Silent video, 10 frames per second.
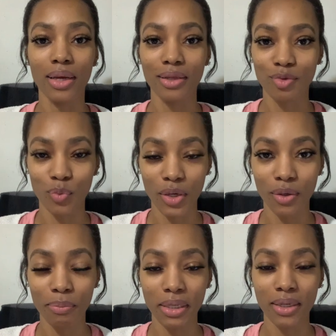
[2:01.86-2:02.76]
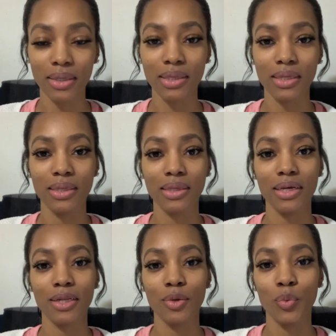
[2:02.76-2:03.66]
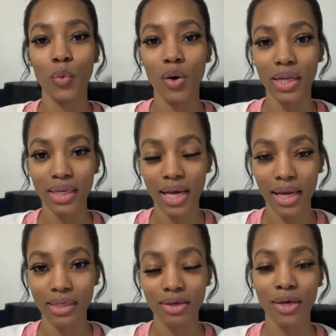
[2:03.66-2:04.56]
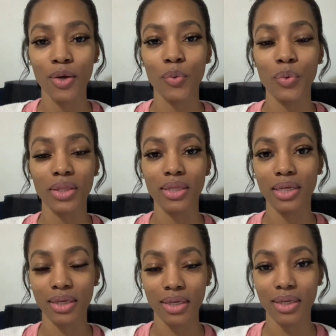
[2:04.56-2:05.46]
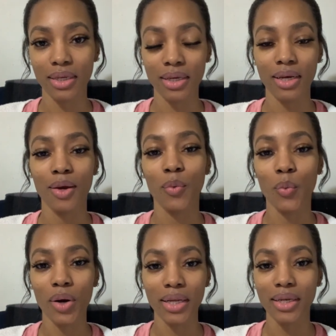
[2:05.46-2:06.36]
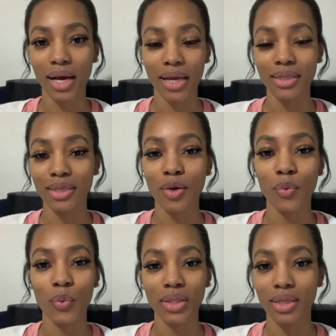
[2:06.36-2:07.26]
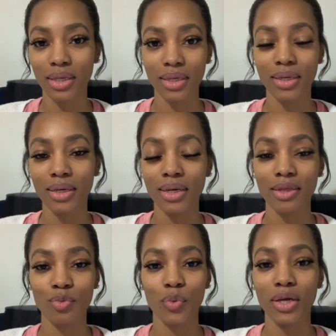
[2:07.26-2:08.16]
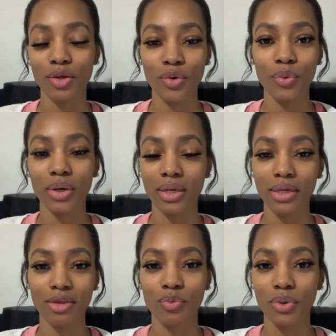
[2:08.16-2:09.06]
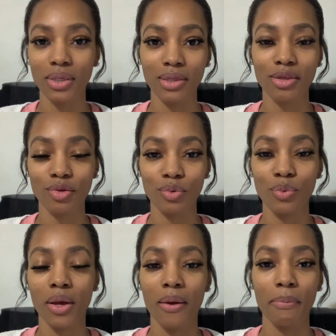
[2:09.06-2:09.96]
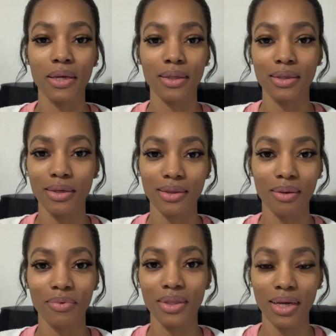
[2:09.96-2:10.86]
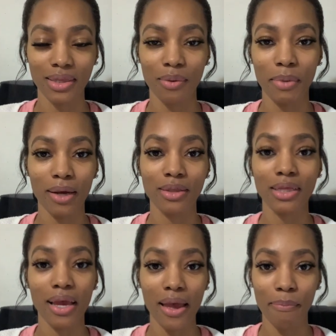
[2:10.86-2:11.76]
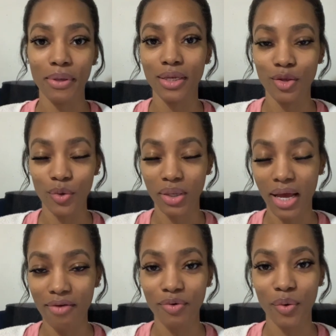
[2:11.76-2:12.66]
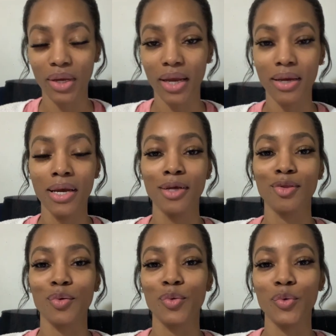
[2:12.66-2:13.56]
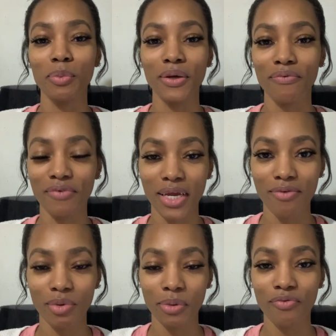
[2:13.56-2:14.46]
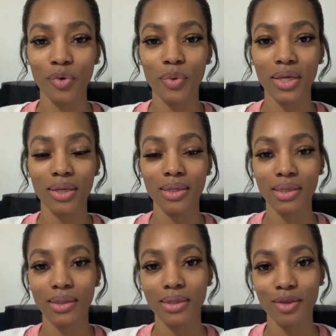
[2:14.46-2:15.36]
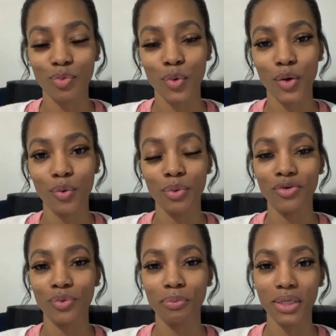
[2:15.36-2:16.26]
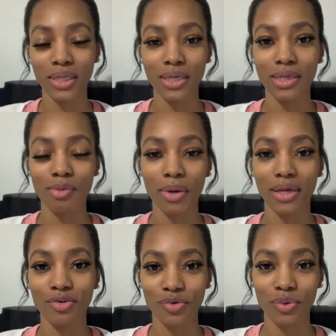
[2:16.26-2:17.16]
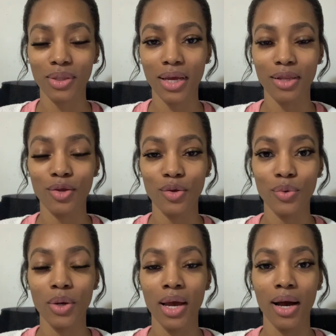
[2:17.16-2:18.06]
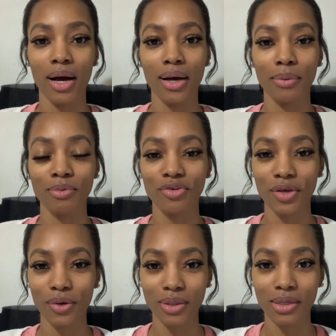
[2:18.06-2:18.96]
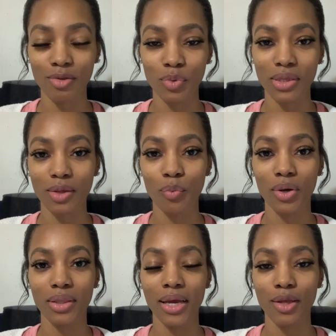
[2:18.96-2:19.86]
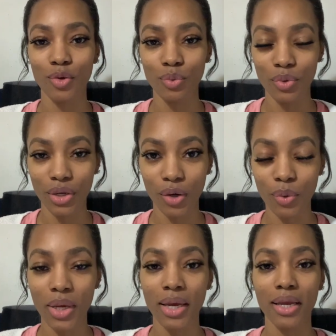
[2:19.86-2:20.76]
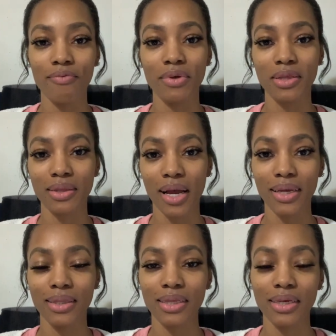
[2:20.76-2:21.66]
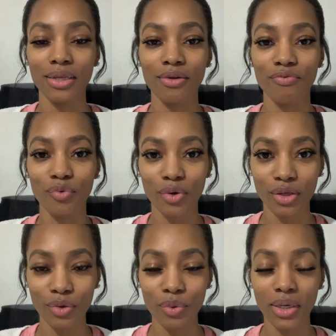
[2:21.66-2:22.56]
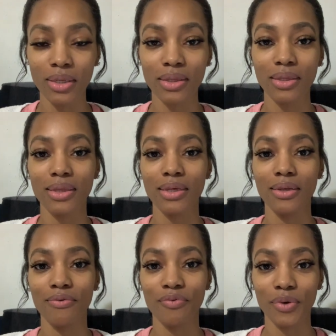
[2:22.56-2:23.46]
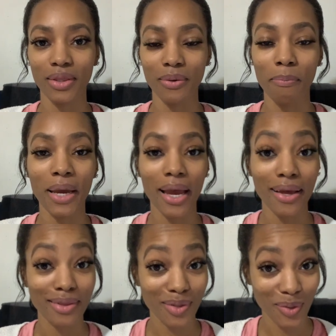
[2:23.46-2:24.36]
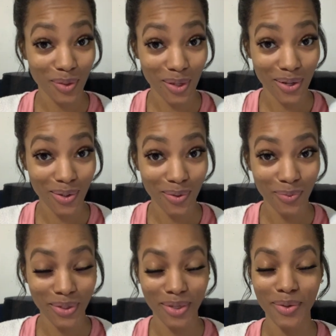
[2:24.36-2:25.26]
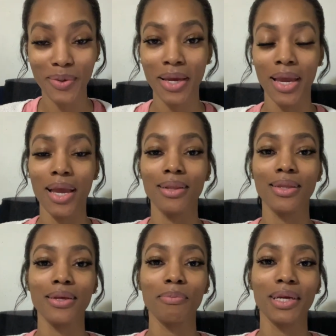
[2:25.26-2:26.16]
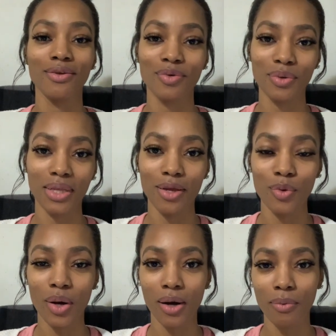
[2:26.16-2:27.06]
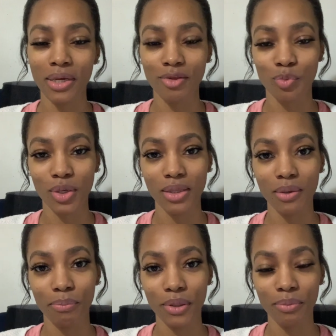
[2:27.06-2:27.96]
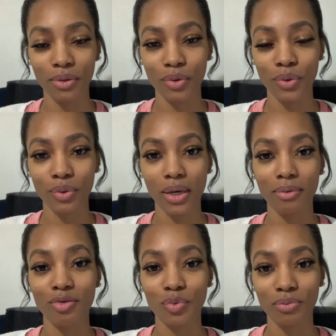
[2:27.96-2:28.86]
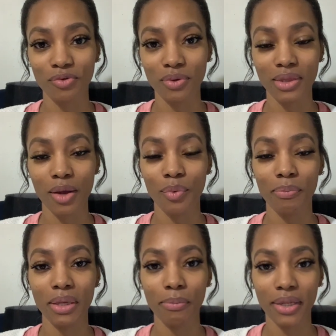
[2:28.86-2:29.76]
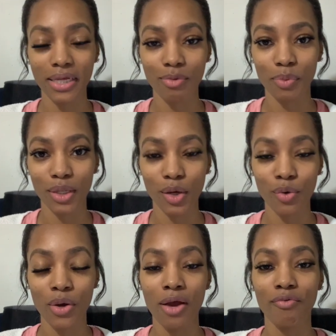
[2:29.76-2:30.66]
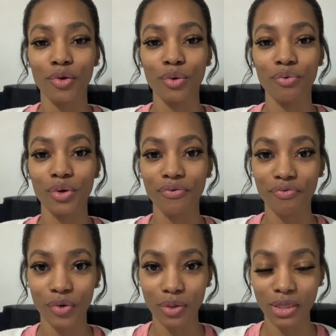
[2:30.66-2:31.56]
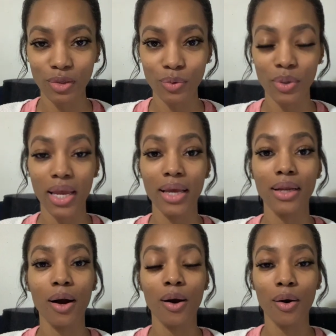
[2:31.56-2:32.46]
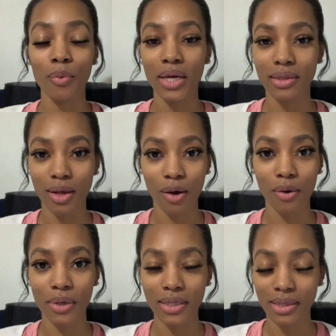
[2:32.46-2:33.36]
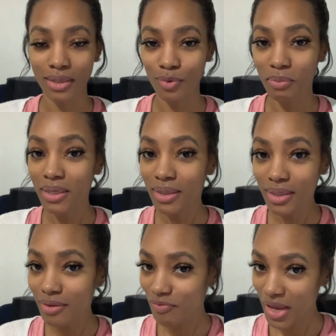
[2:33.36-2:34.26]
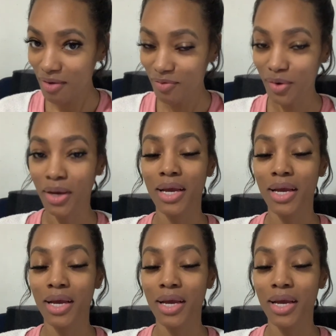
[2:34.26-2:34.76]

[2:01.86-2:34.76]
as well because he said in one night with the king one night with the king is what you are entering into because there's something that's about to happen in your life okay so do me a favor before we get into this word would you please make sure that you um, share this with someone that you know if it's not intended for you and it's intended for them pass it along with you and then make sure that you always read the biblical uh, scripture scriptures that will be placed below for you to refer to. And always, always do me this favor.